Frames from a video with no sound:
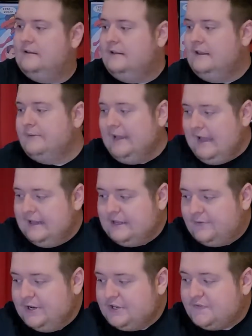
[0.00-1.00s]
Then we had
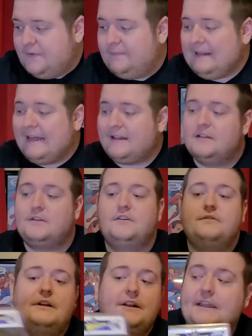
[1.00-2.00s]
the creature from the Black
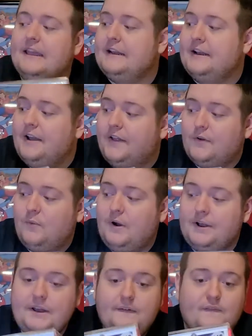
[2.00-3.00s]
Lagoon. Again, another
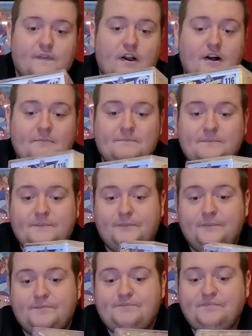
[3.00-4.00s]
one from
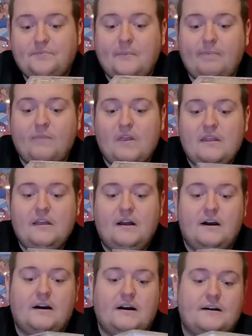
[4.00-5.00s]

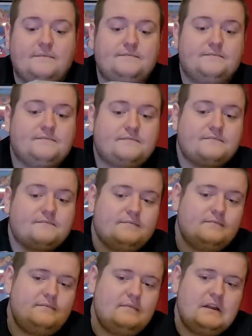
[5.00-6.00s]
uh,
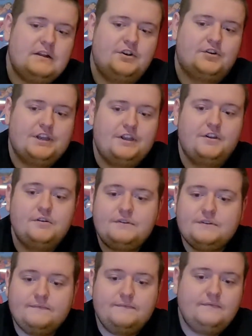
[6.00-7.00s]
Nerdy
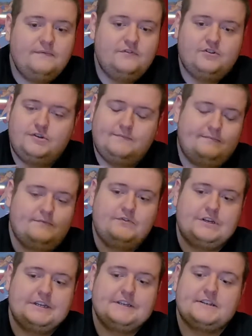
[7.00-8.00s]
Newt. She,
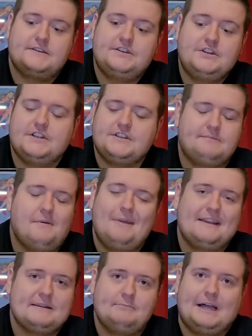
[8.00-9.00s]
she just she does some
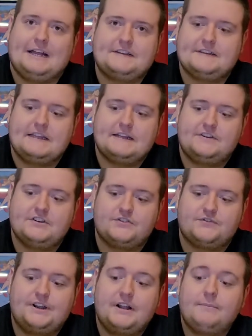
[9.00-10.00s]
amazing boxes, like just
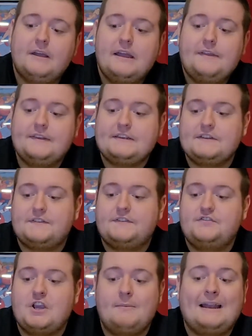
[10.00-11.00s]
straight up. This is
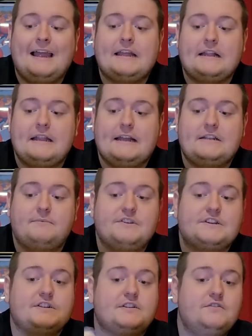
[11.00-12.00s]
Gemini Collectibles
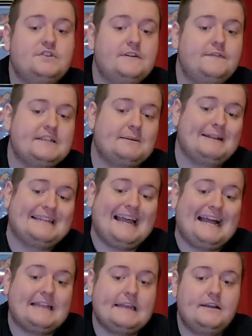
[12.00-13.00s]
exclusive. It's a
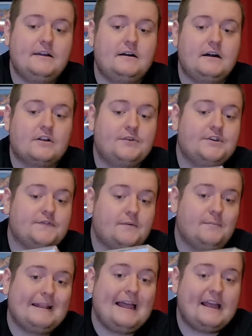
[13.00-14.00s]
metallic uh, creature from
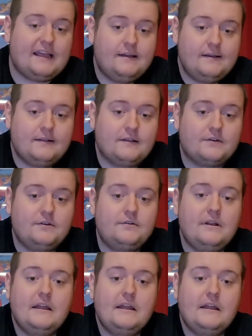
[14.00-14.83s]
the Black Lagoon.